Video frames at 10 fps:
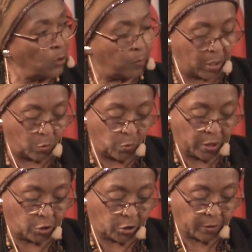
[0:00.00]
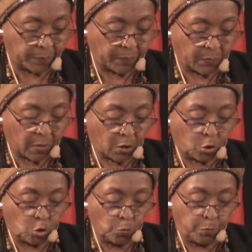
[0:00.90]
upon which
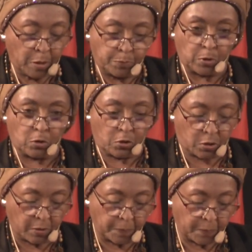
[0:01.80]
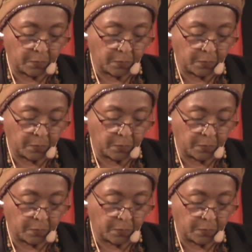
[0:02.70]
the two peoples